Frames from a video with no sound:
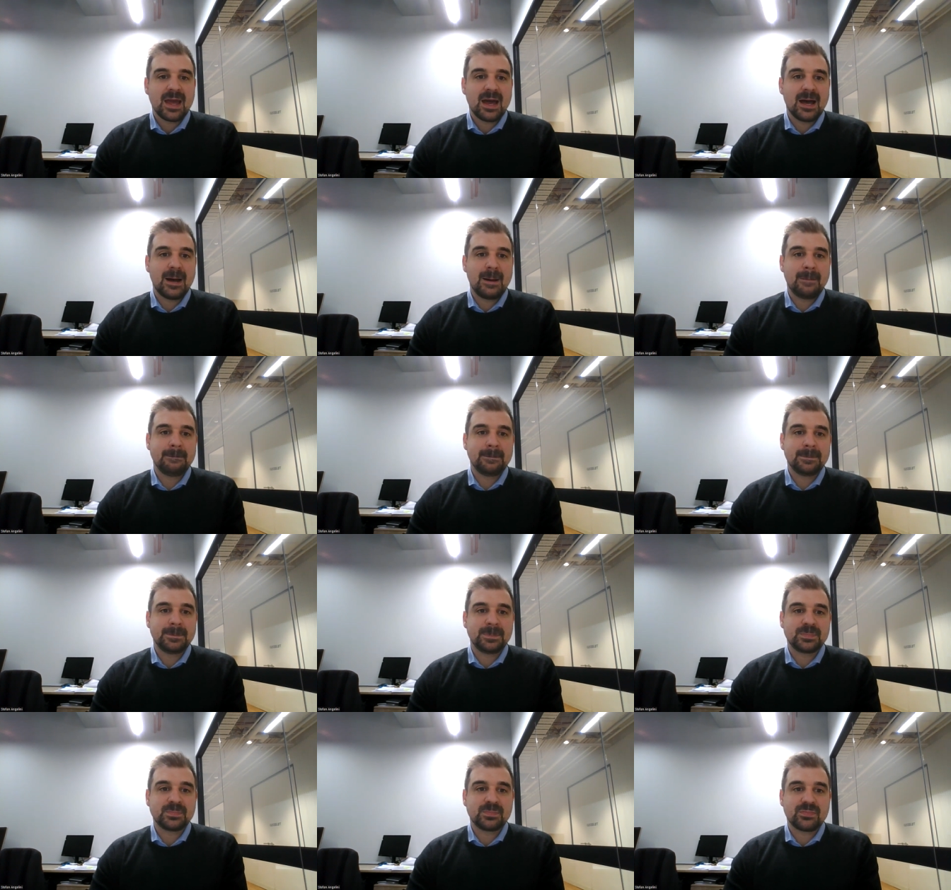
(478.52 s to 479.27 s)

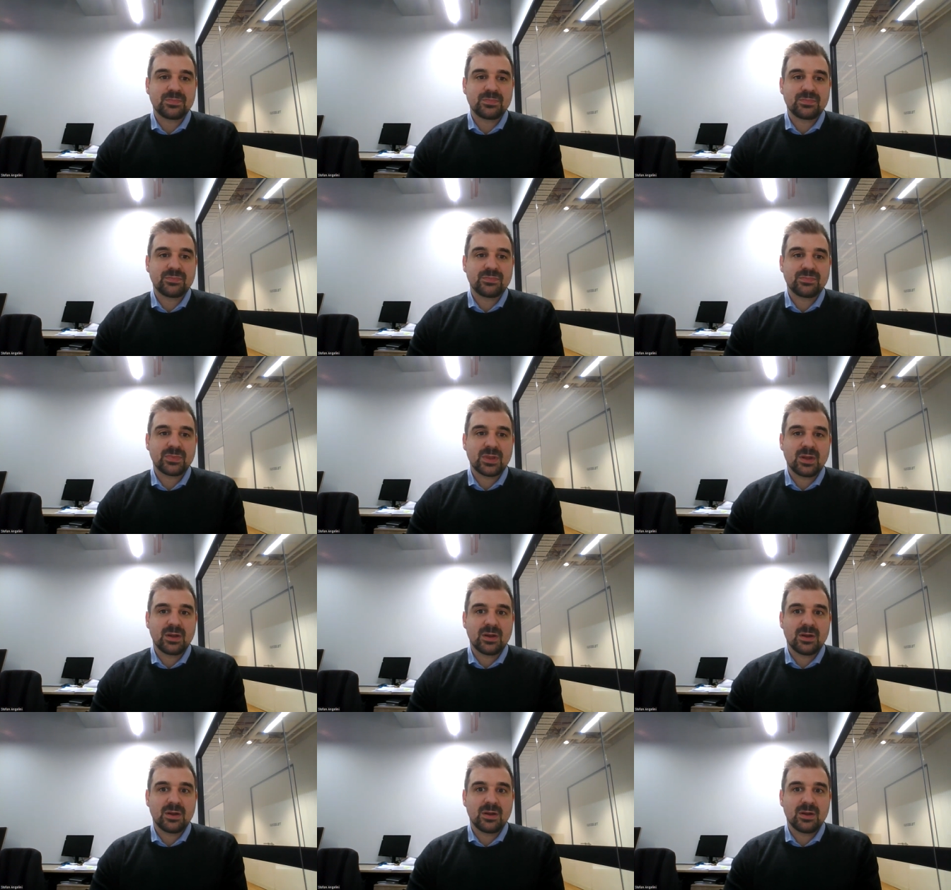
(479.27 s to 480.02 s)
Um,
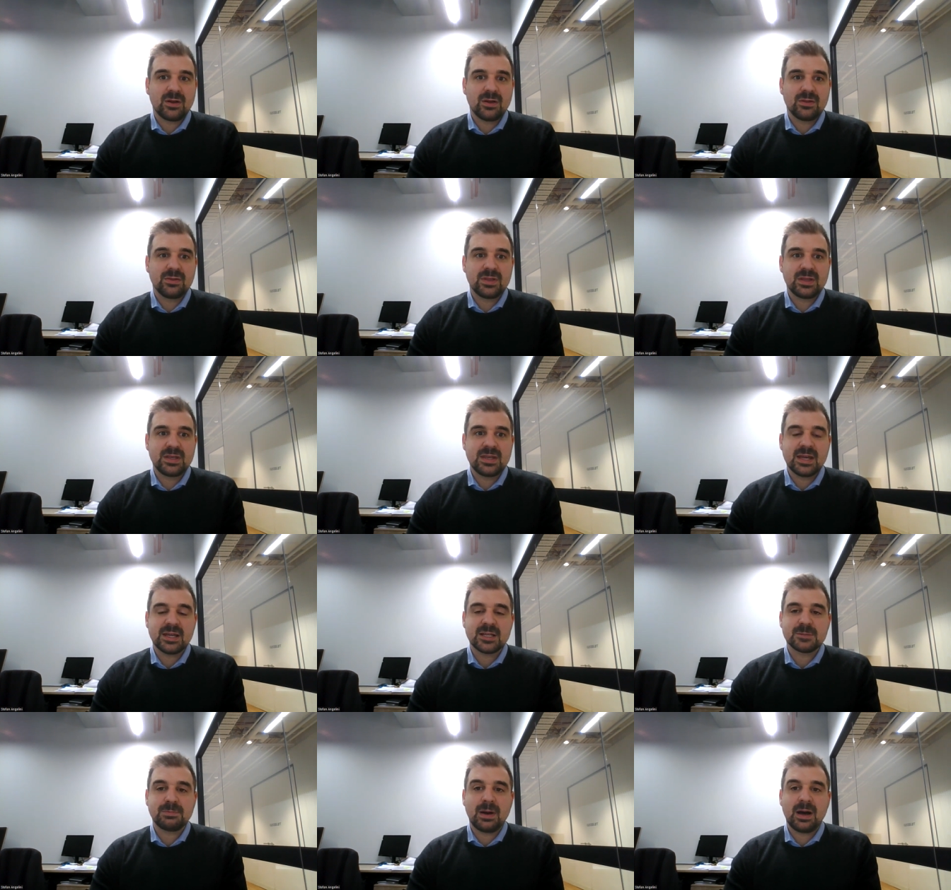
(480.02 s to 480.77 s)
the
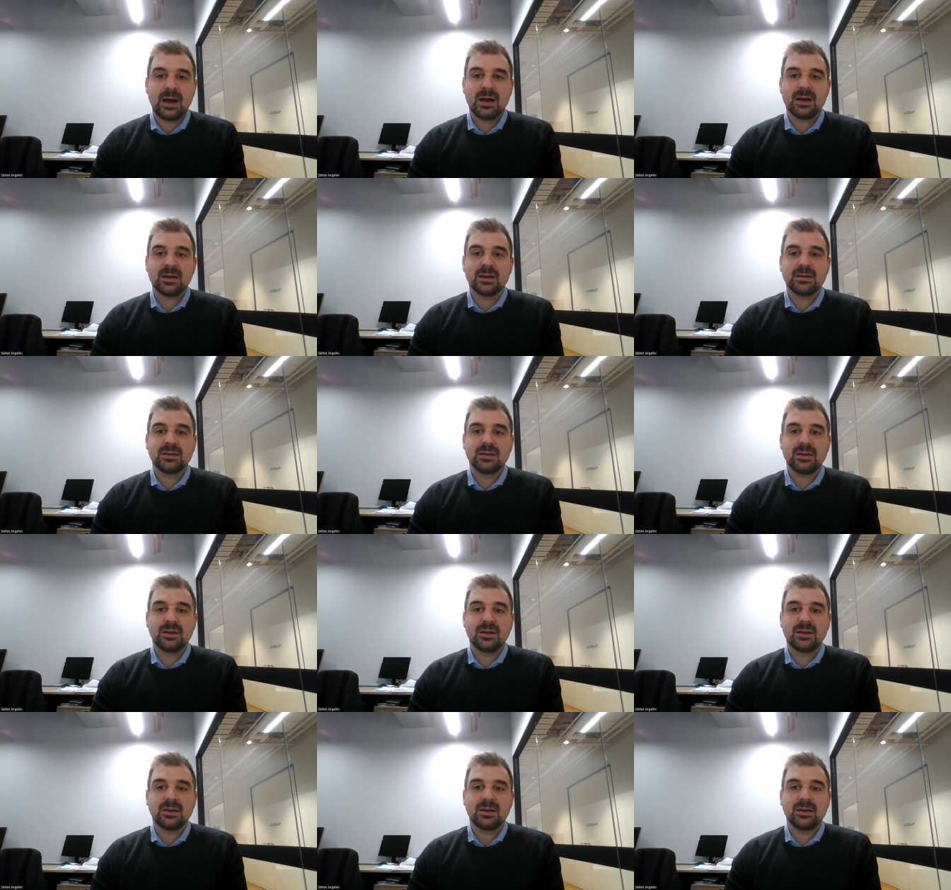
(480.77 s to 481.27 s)
next part